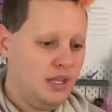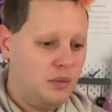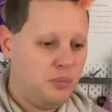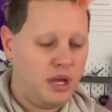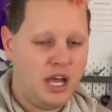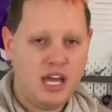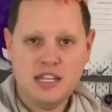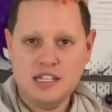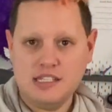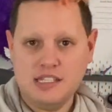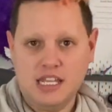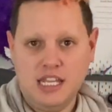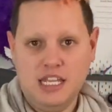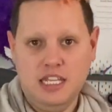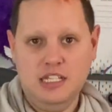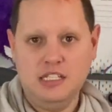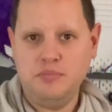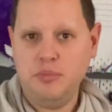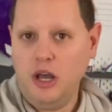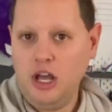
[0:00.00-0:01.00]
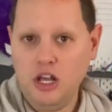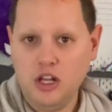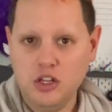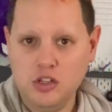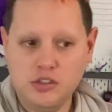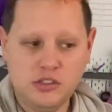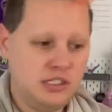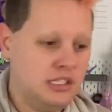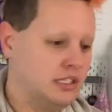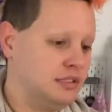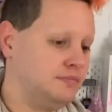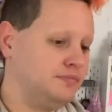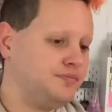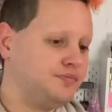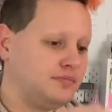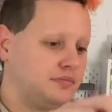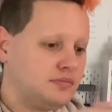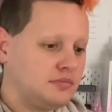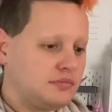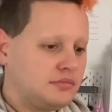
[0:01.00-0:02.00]
Behind the scenes polls
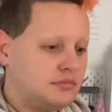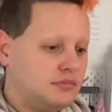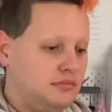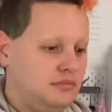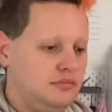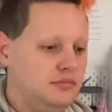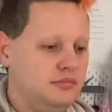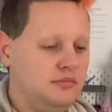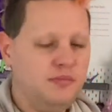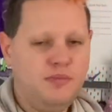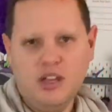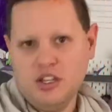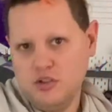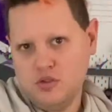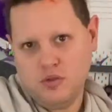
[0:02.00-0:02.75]
and